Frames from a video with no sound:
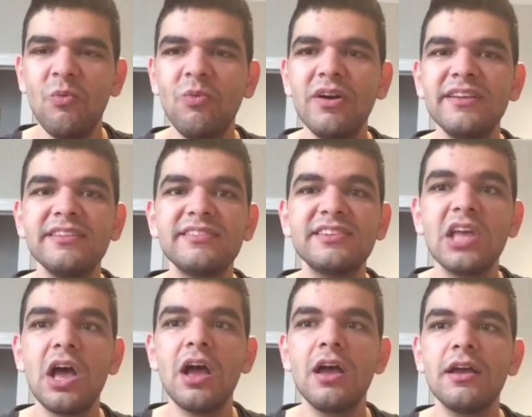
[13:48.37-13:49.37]
was
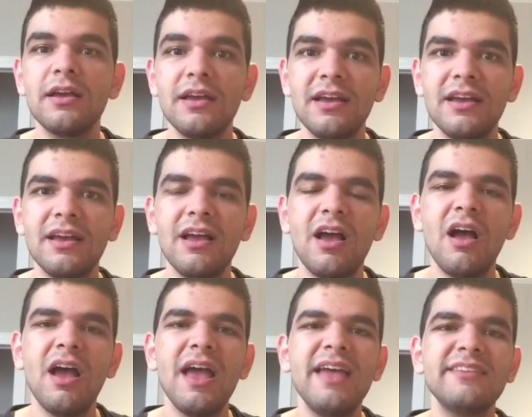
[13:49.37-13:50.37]

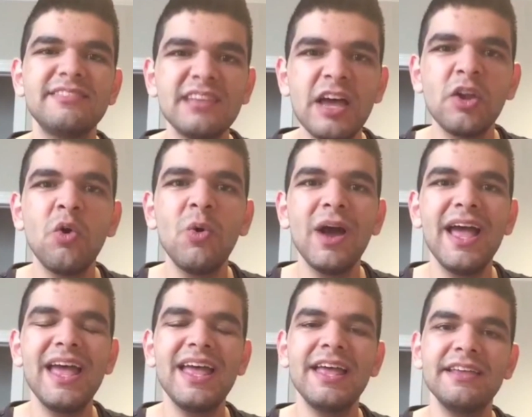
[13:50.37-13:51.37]
as subtle
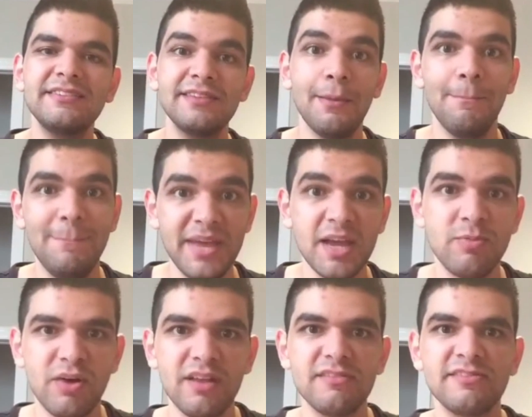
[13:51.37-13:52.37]
as Big
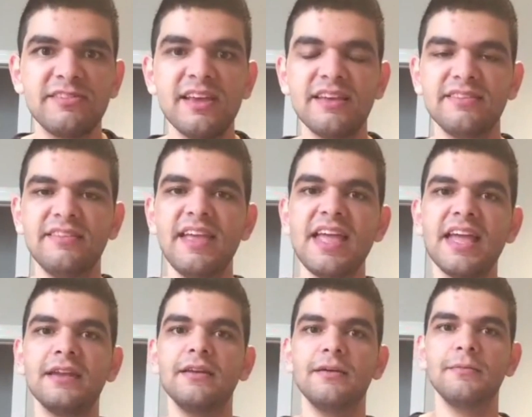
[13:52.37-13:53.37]
Brother
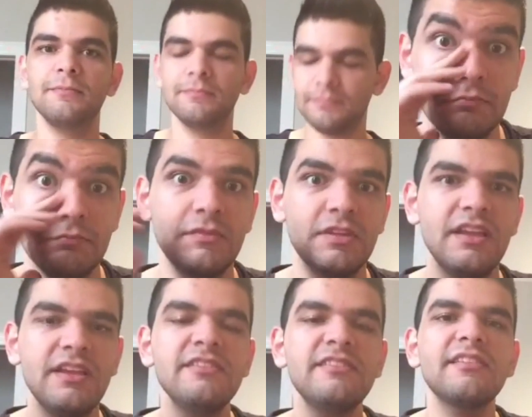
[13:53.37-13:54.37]
16.
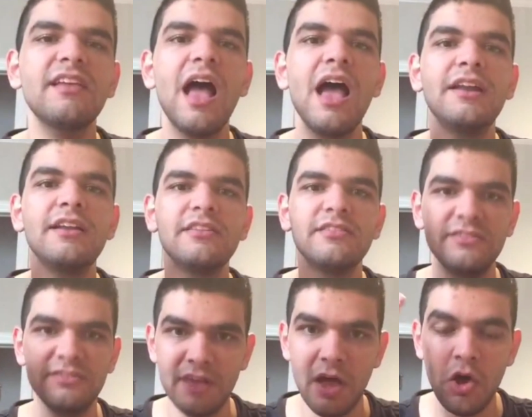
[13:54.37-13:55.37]
It's got
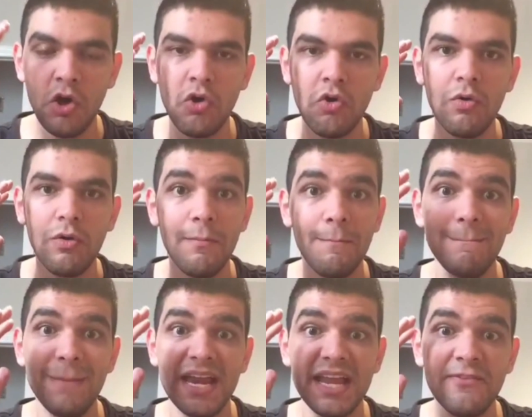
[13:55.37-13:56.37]
so
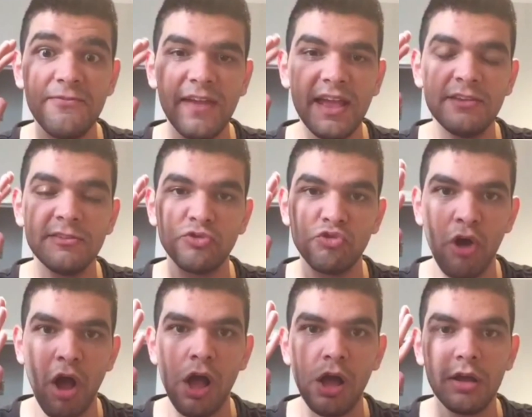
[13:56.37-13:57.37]
many things
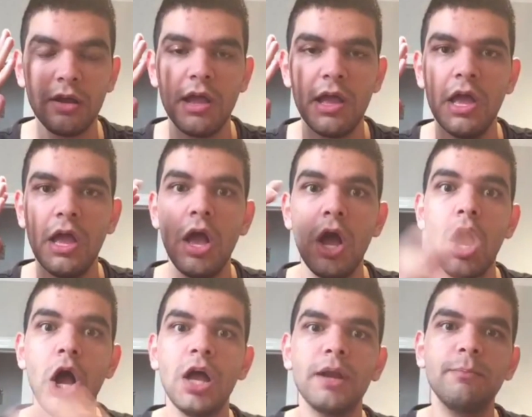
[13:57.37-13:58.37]
wrong
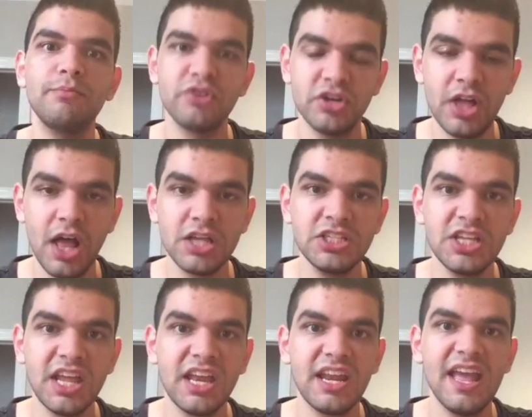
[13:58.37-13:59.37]
on
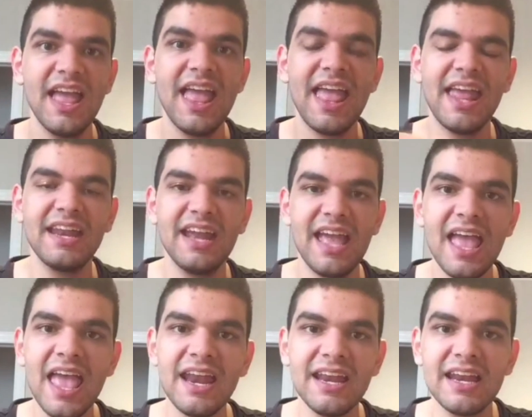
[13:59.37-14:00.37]
production and
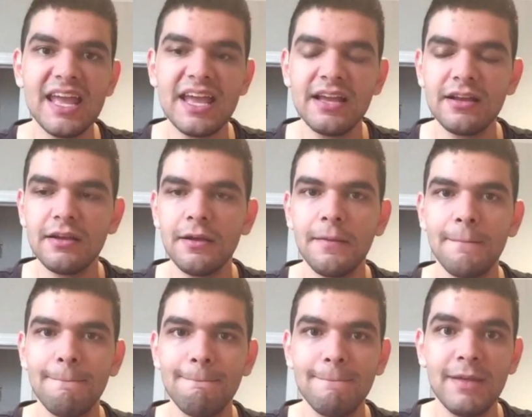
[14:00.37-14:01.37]
editing.
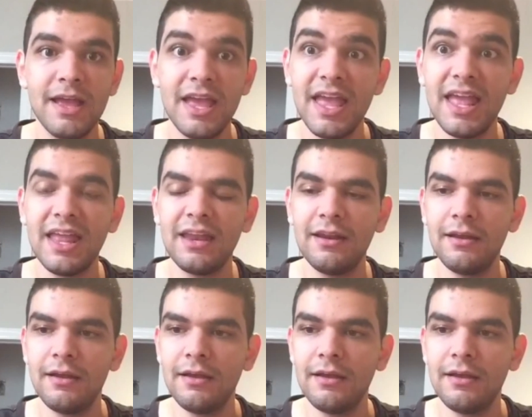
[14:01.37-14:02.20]
And